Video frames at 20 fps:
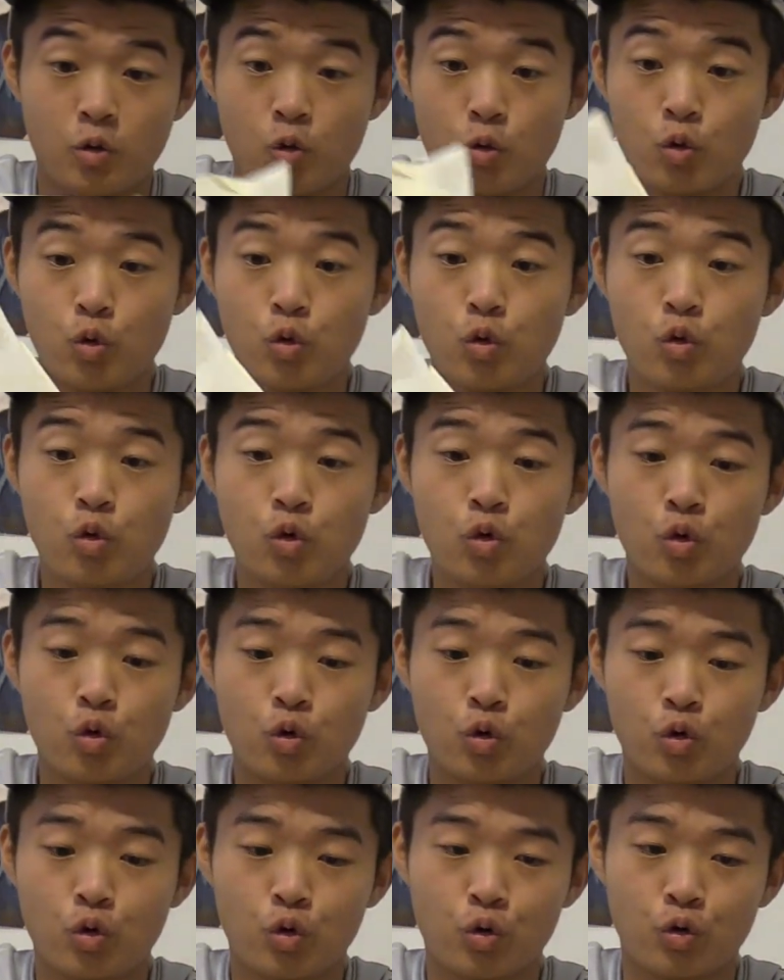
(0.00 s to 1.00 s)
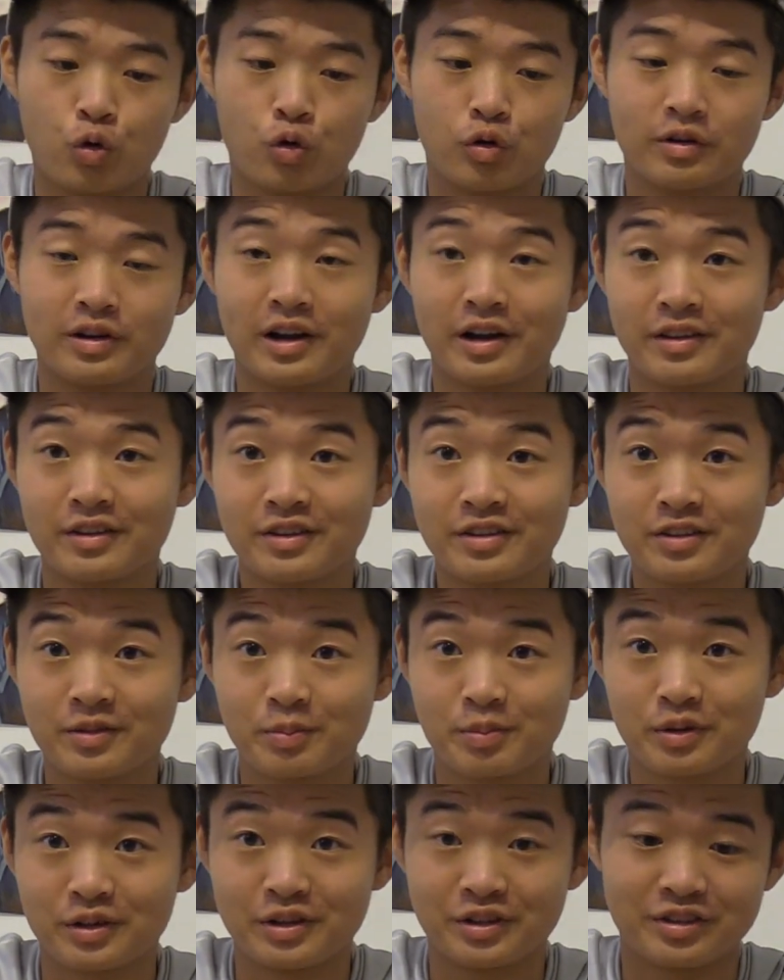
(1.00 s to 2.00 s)
Ooh, now this
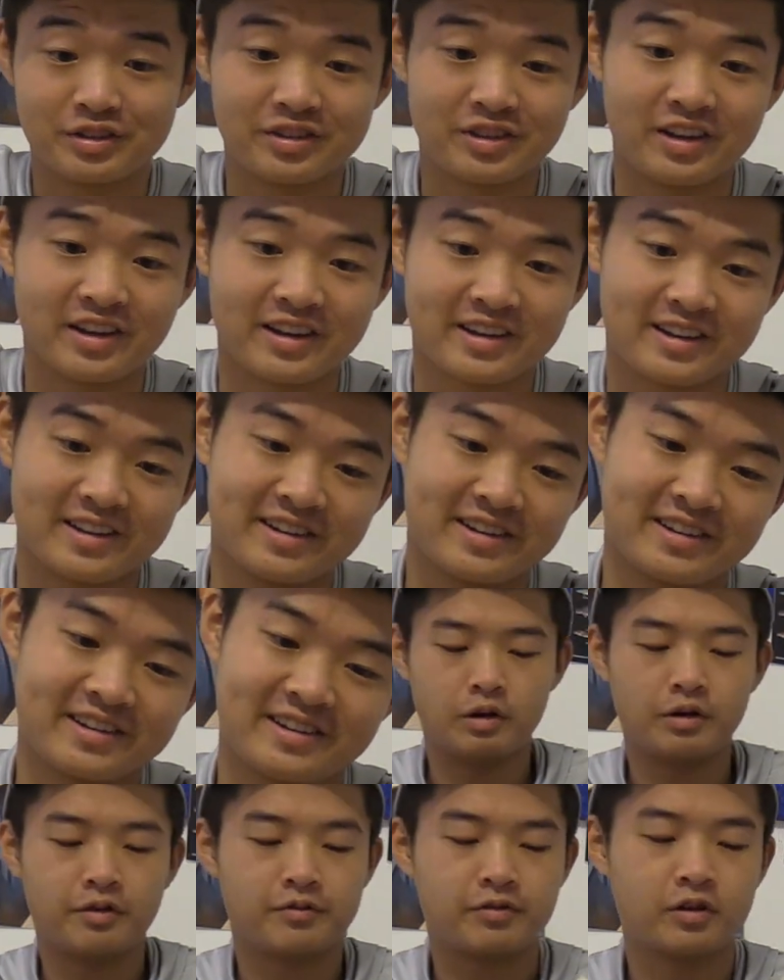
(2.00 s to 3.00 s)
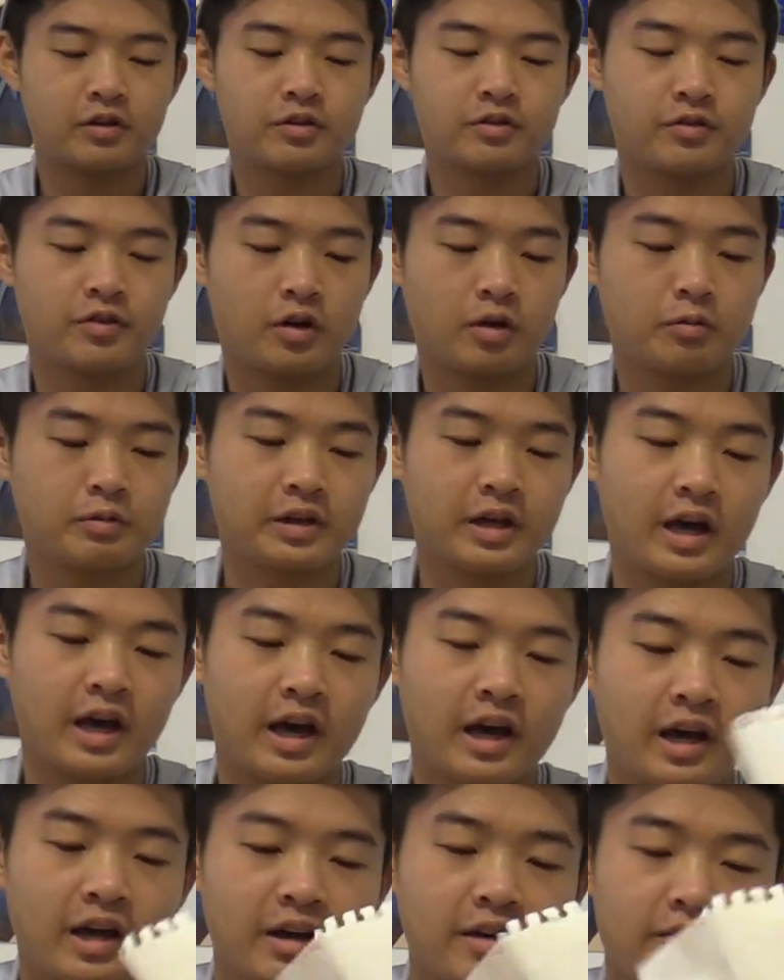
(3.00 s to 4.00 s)
is pretty sick. Well, first of all, we
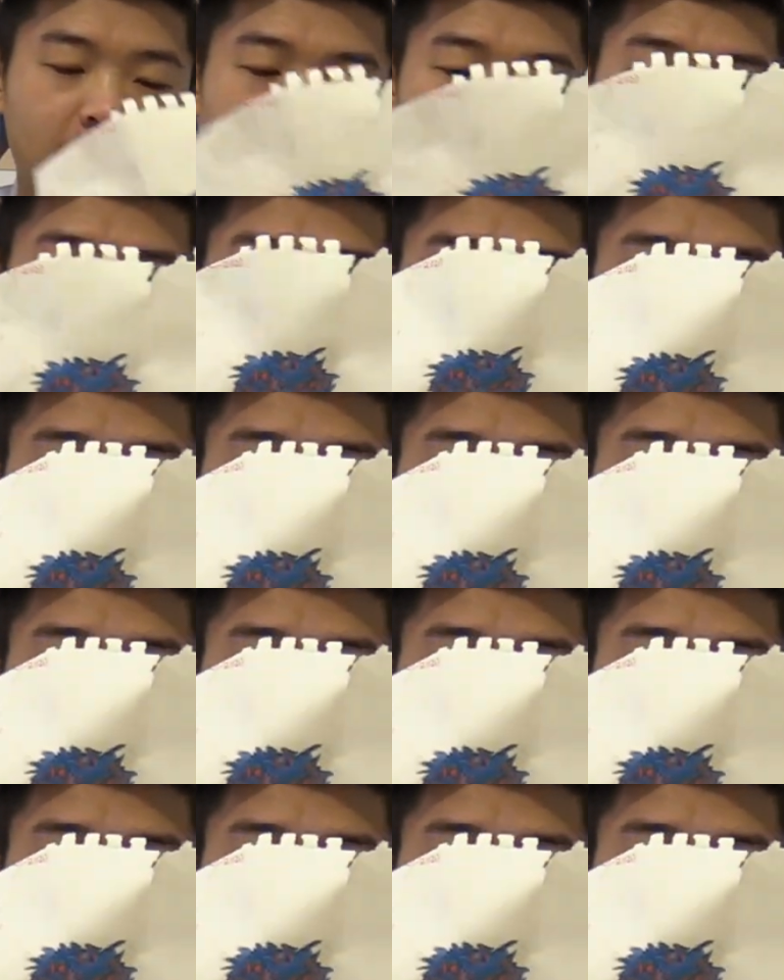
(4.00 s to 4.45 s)
have a